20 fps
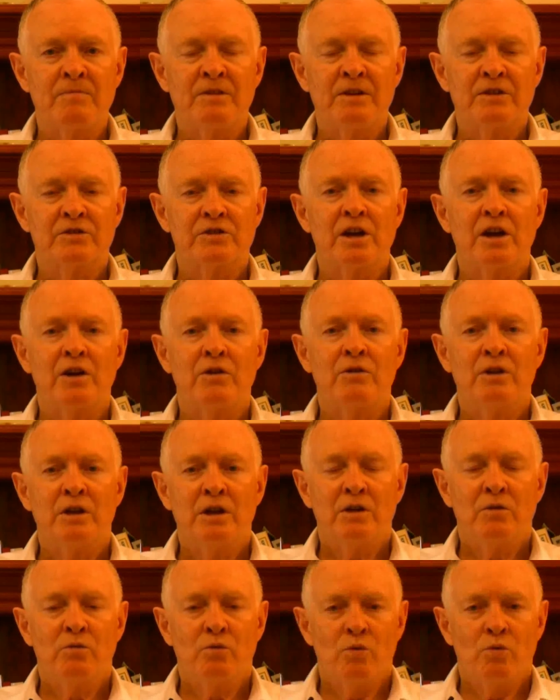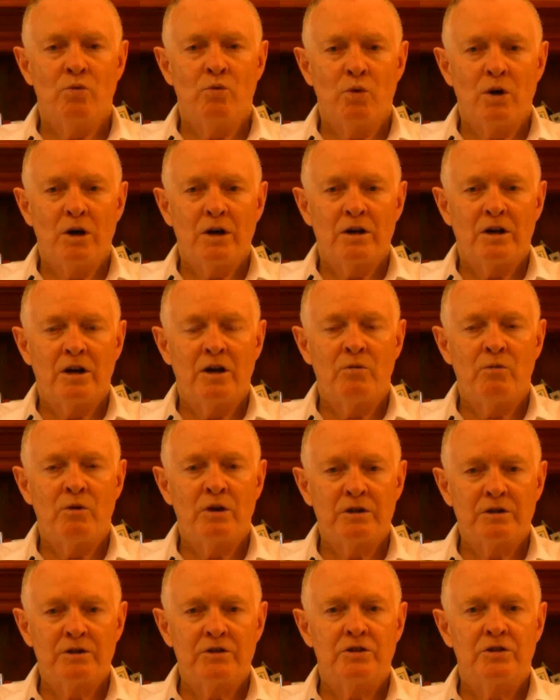So what I
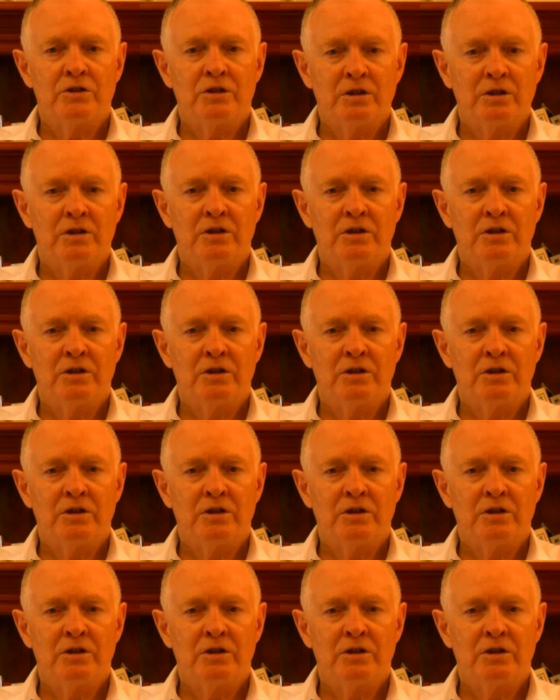want